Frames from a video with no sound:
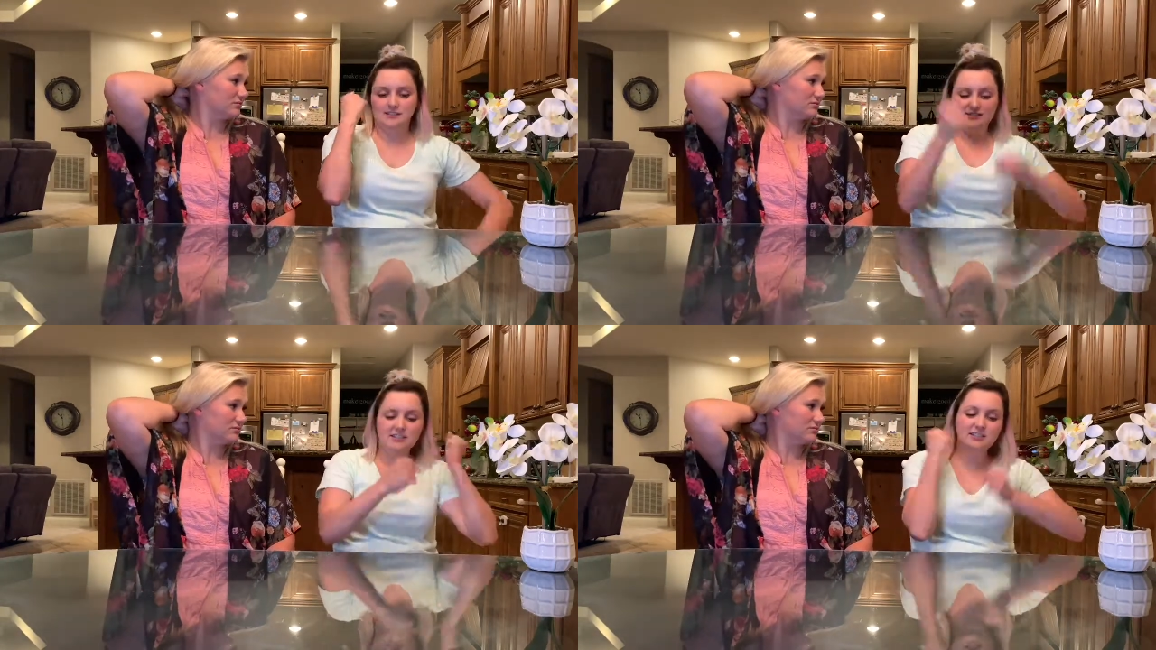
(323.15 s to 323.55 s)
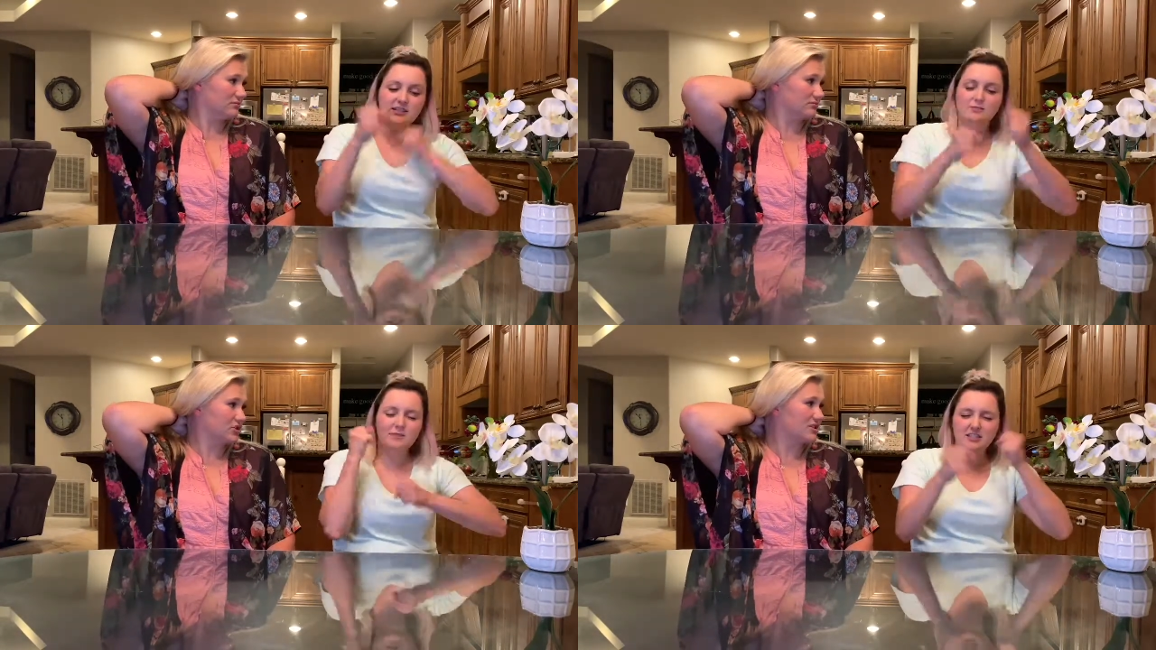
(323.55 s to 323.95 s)
Speaker 1: oh, this
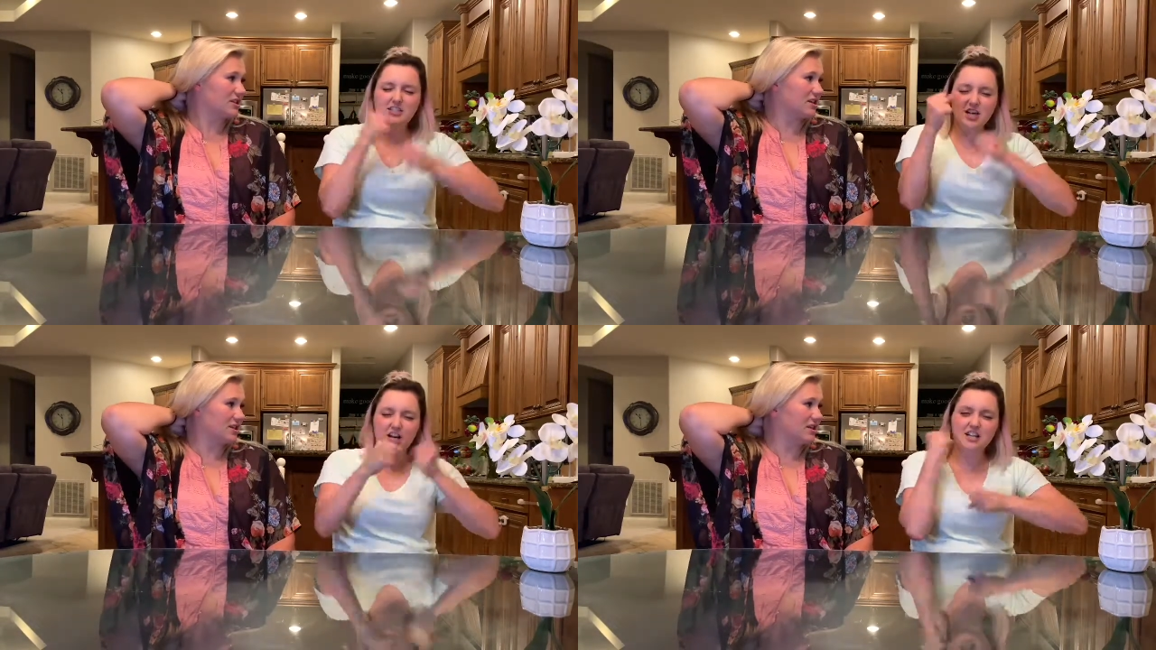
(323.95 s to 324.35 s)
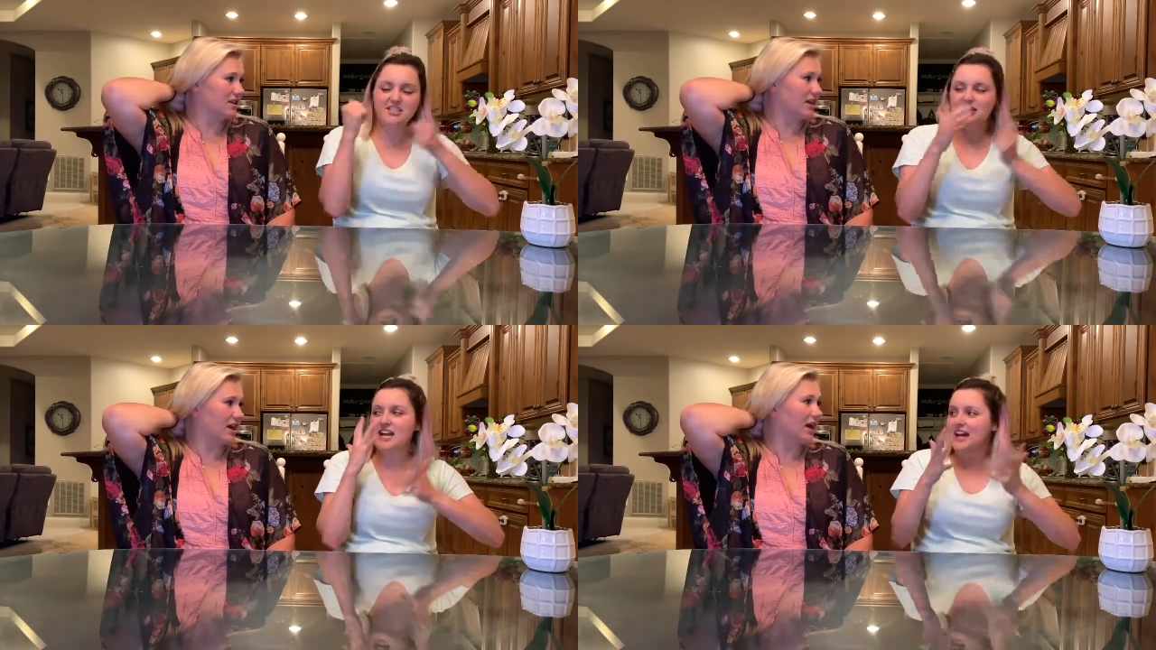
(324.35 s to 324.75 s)
has been just, such a hard
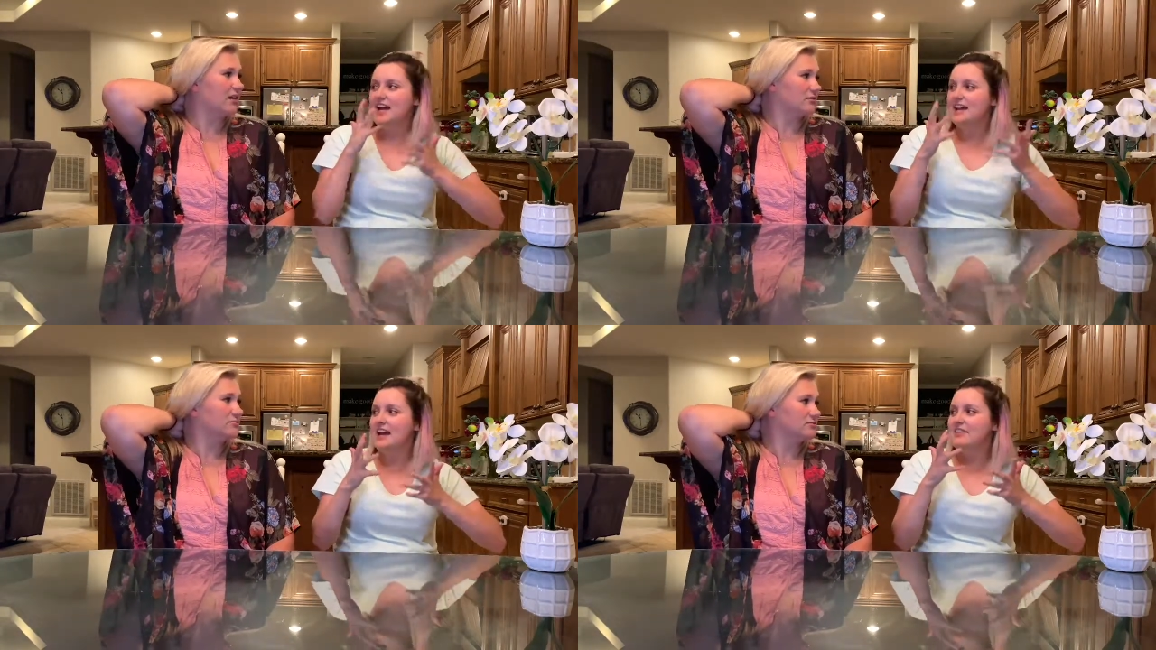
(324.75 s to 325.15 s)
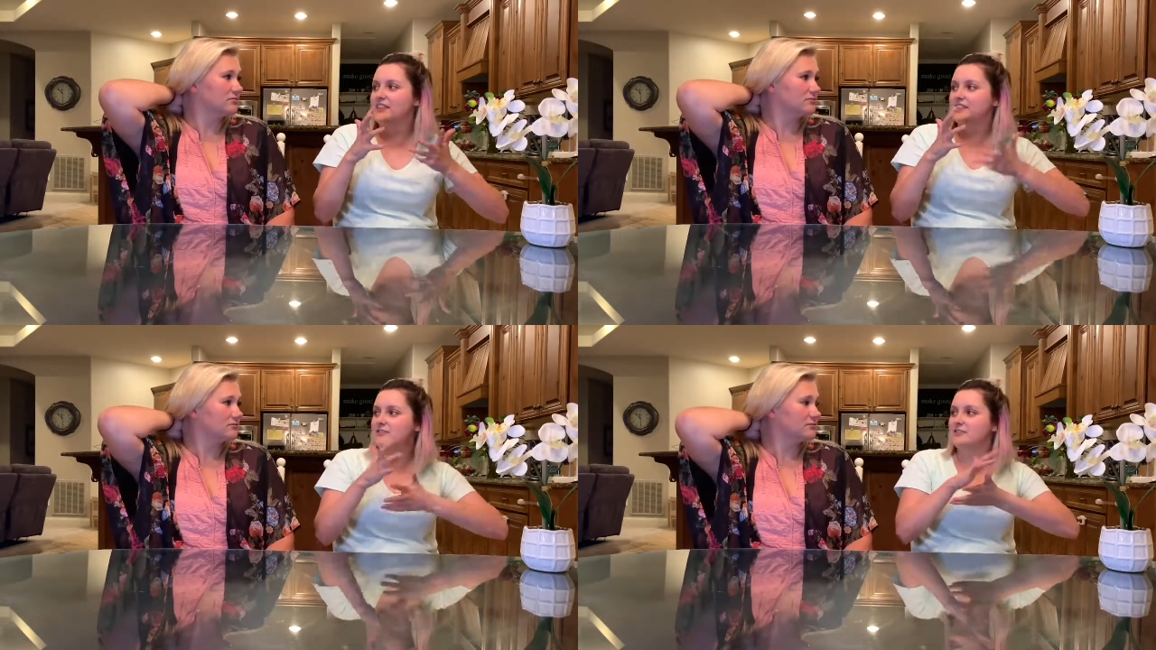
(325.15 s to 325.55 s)
yeah. day. And
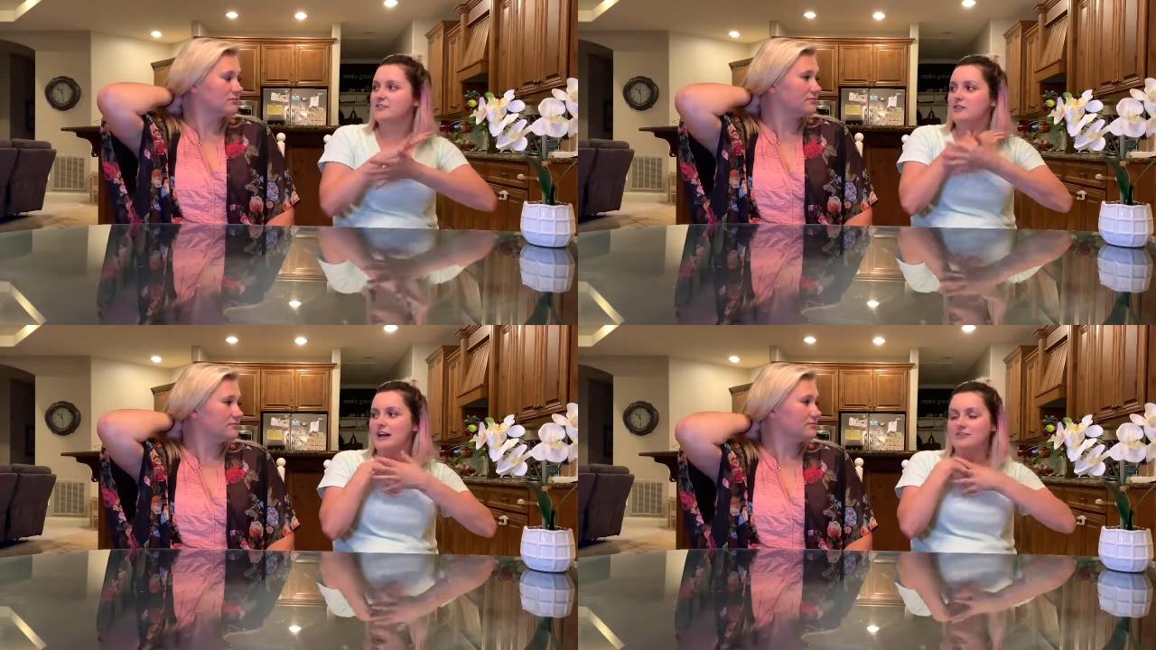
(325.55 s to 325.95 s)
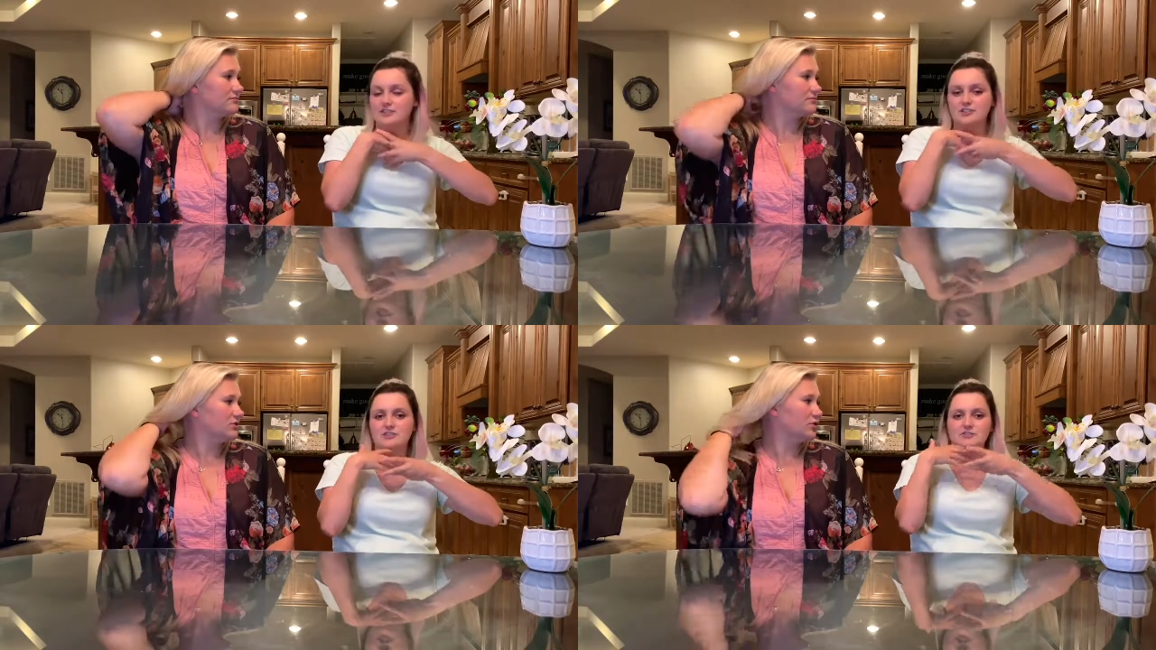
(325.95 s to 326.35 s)
then you, I
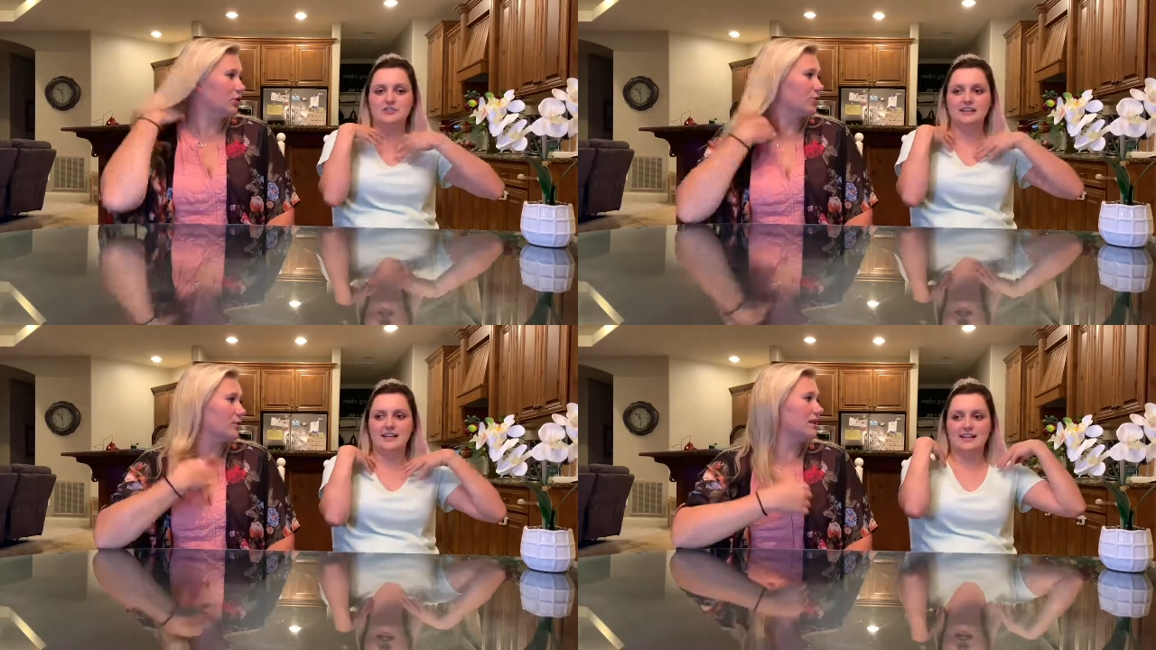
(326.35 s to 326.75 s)
really do feel yes.